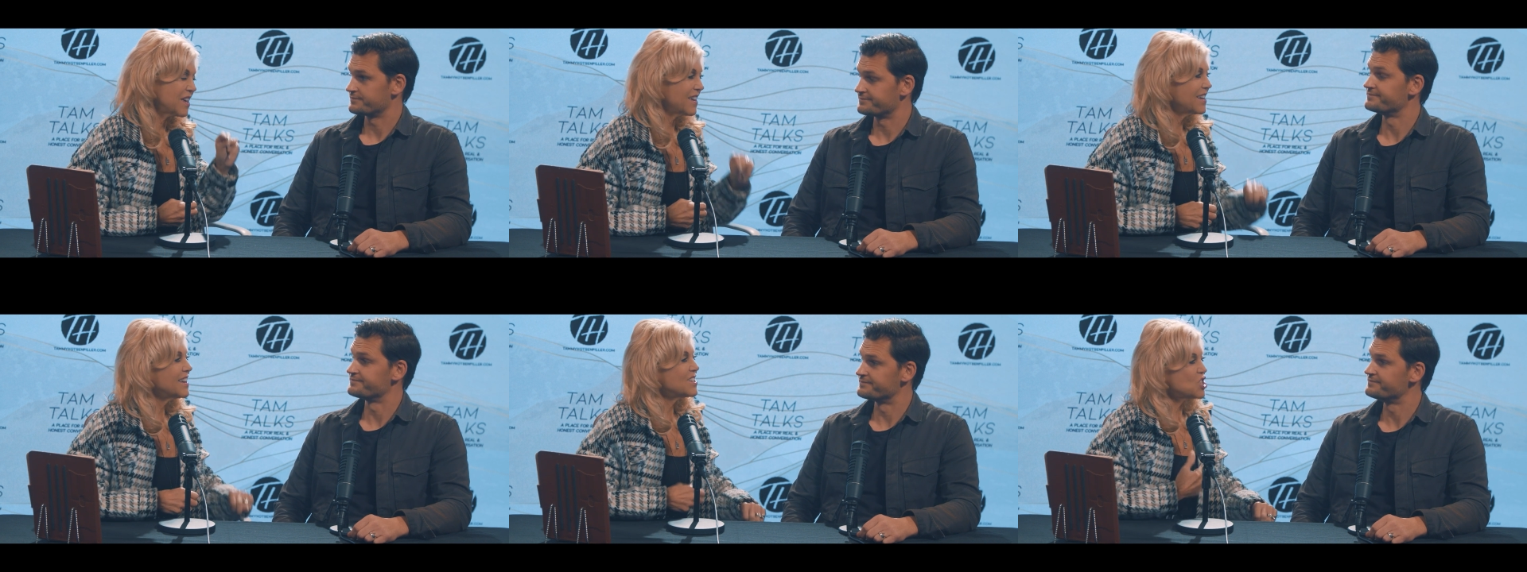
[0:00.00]

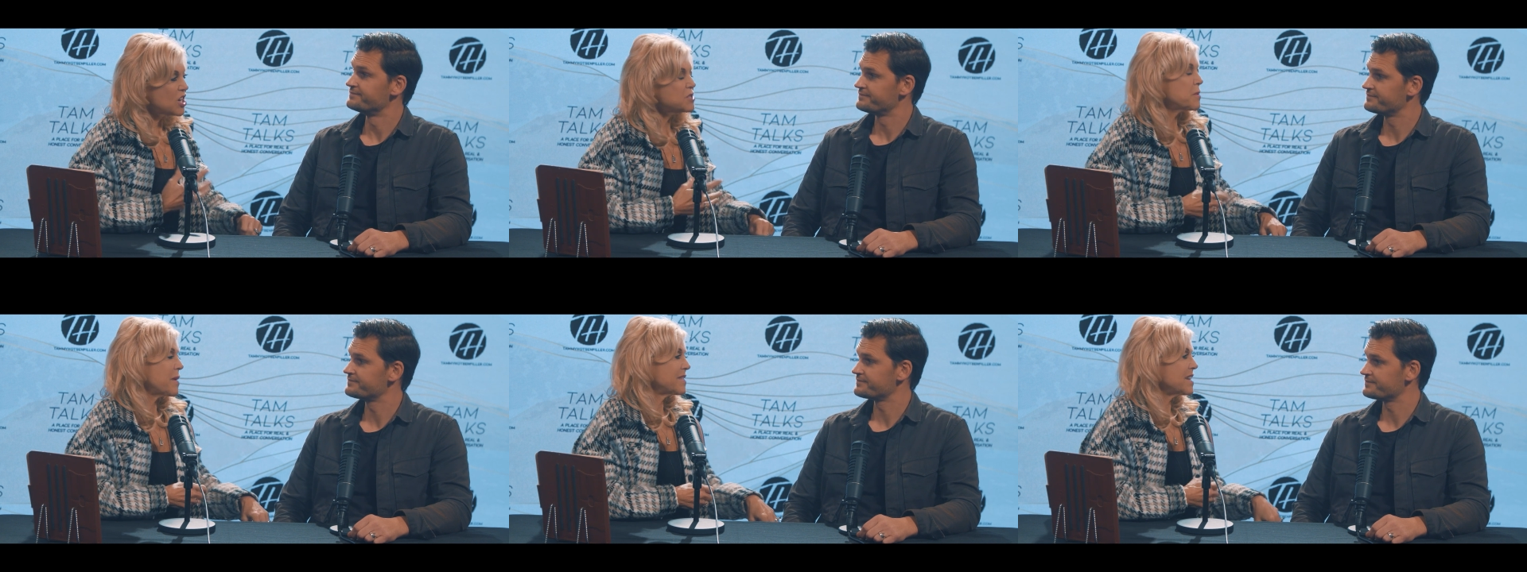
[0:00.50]
Speaker 1: Mm-hmm. Talk
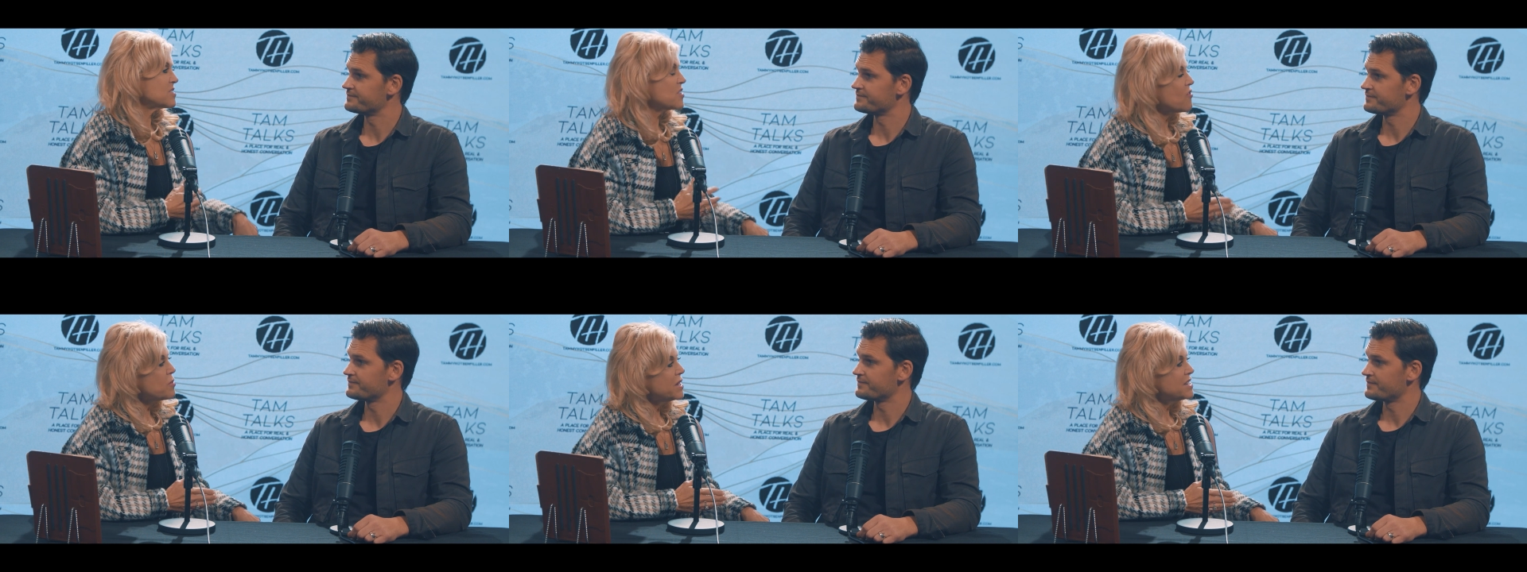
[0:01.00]
to me about that. Has
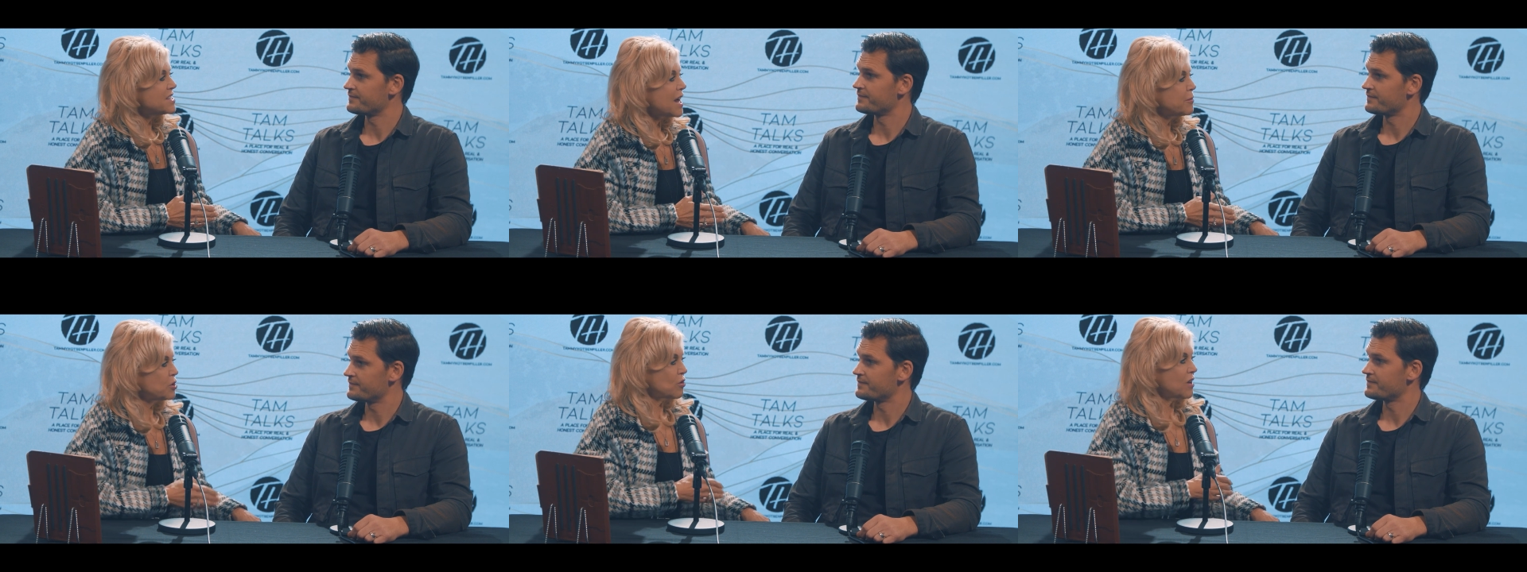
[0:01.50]
there ever been a
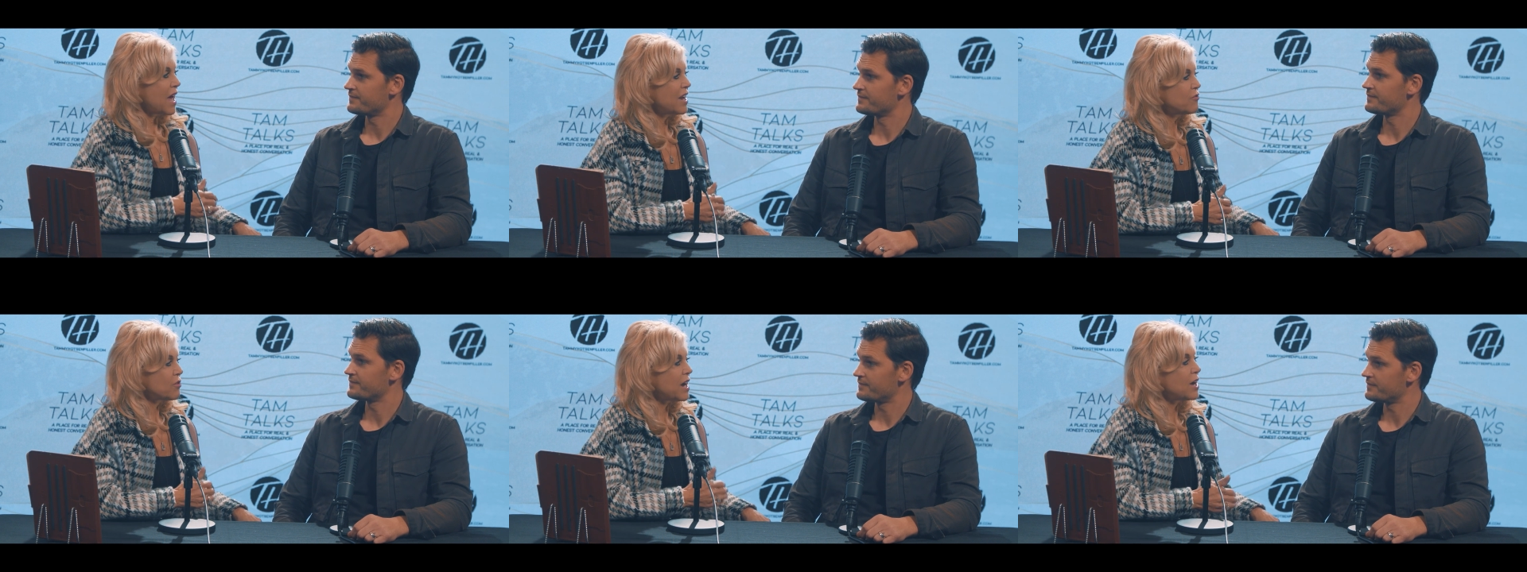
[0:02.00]
time in your
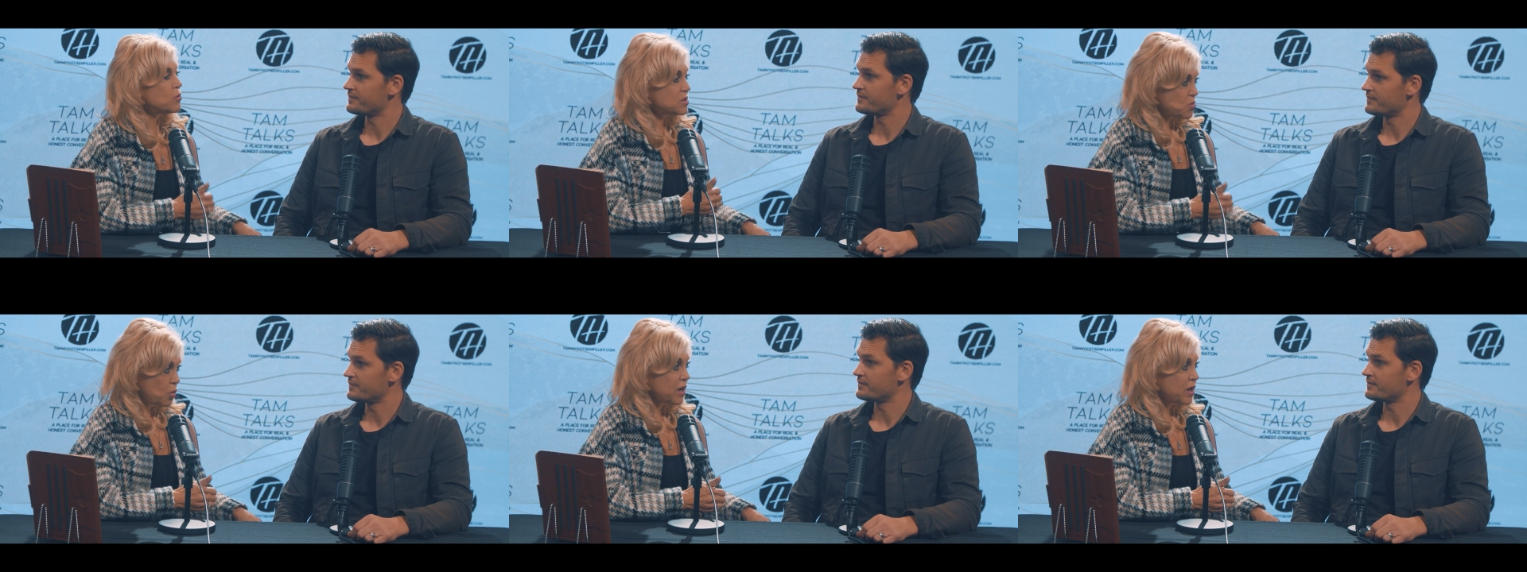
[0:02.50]
life where God was